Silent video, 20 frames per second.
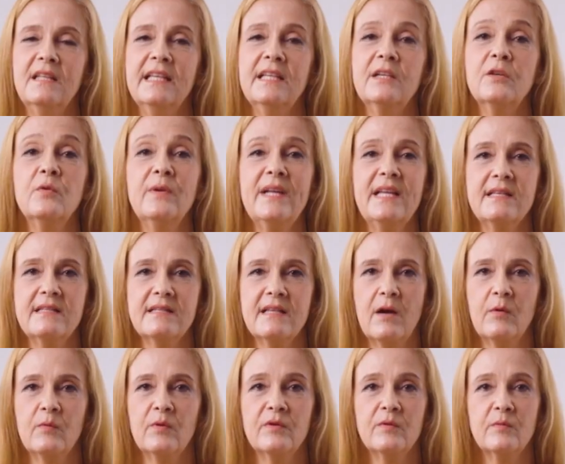increase
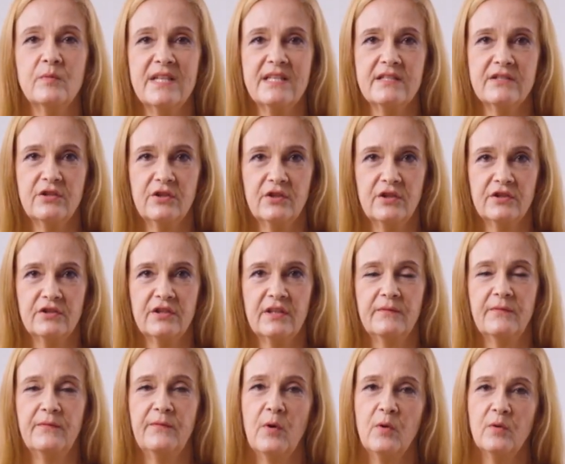our research and
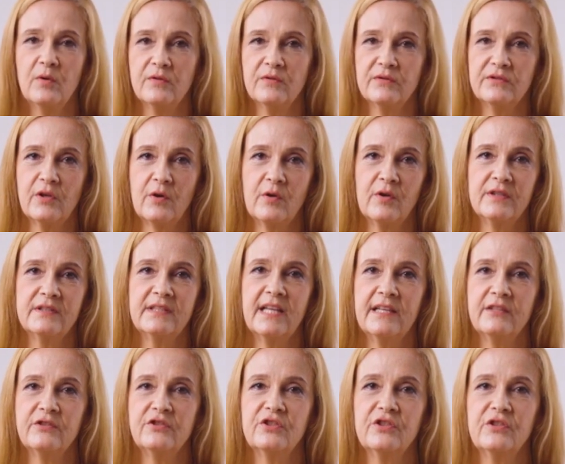focus our
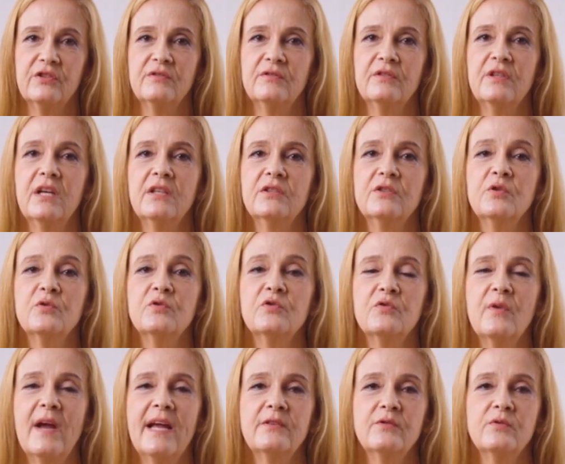attention to
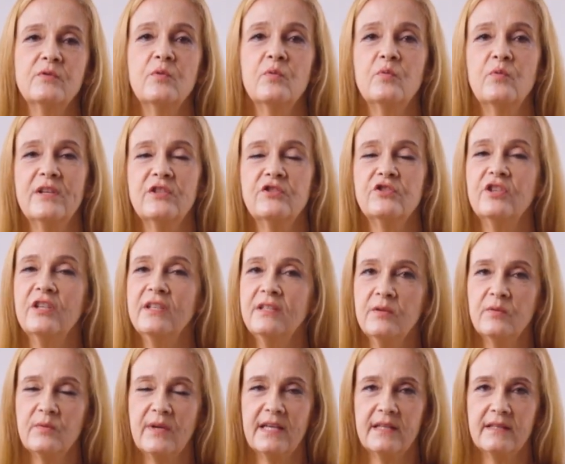try to
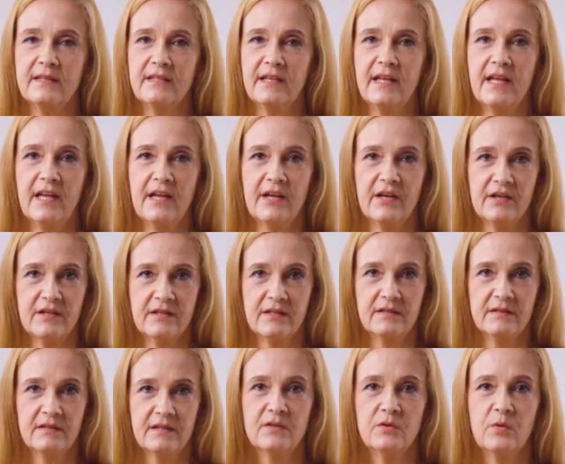regenerate the hair,
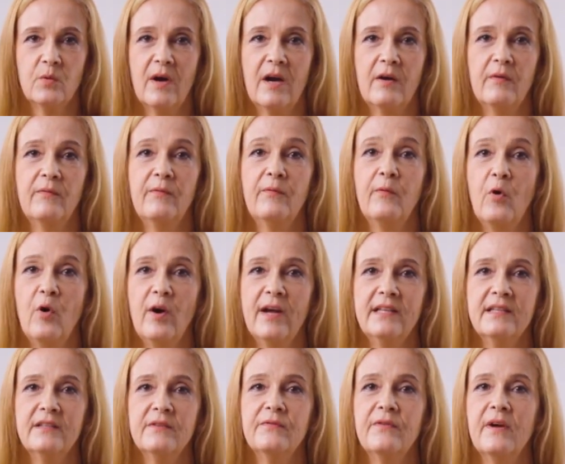to avoid
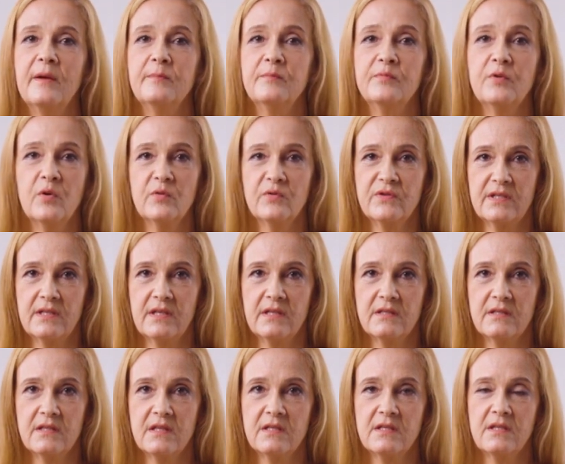the
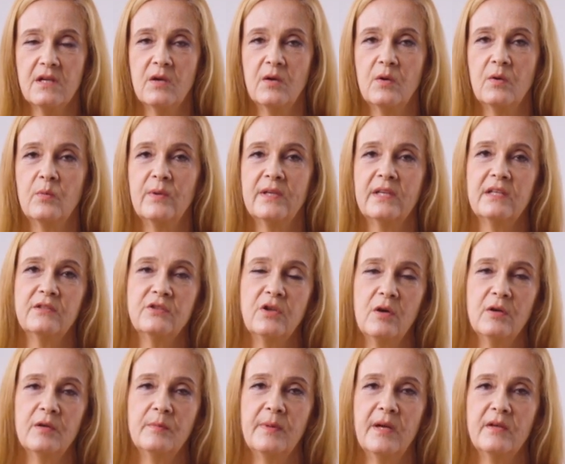fibrosis. So when I
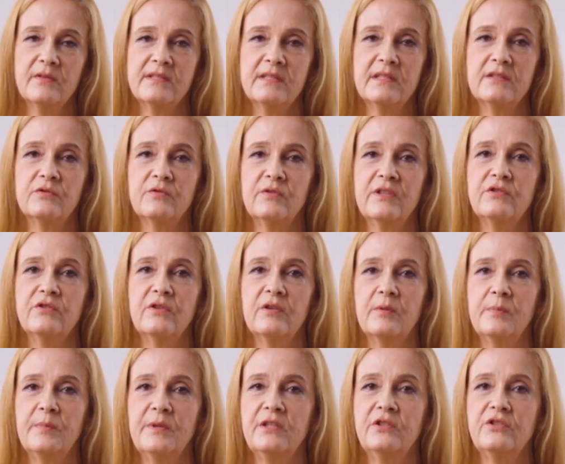talk about cicatricial
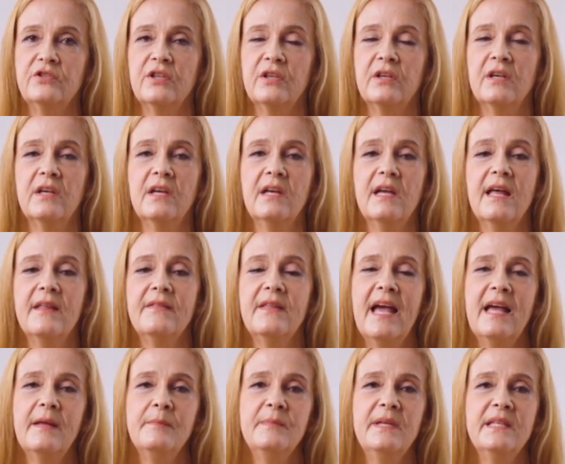alopecia,
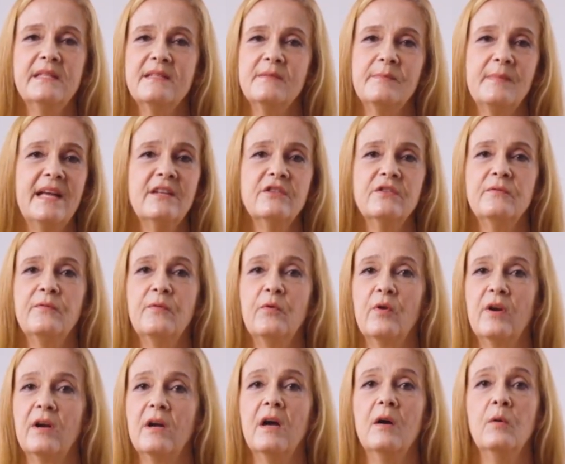that means imagine
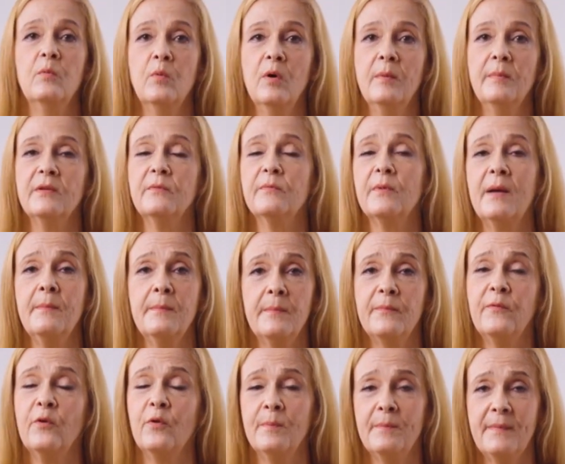for a woman,
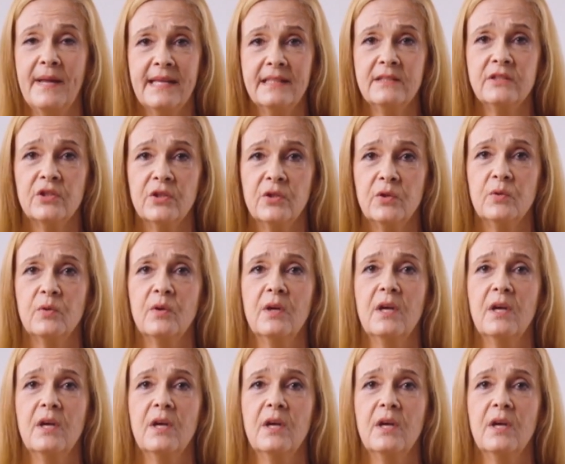for men too,